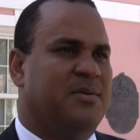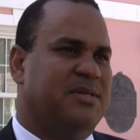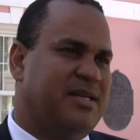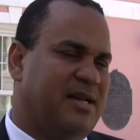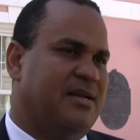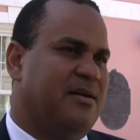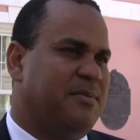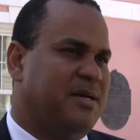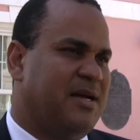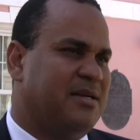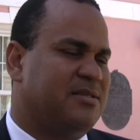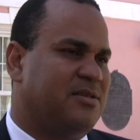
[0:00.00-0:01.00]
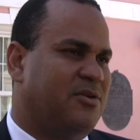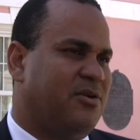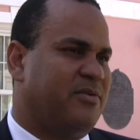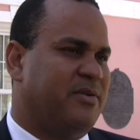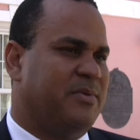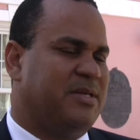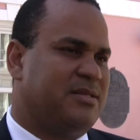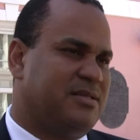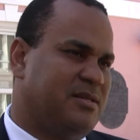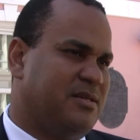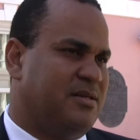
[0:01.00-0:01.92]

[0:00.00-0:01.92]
setting up a national lottery, which is in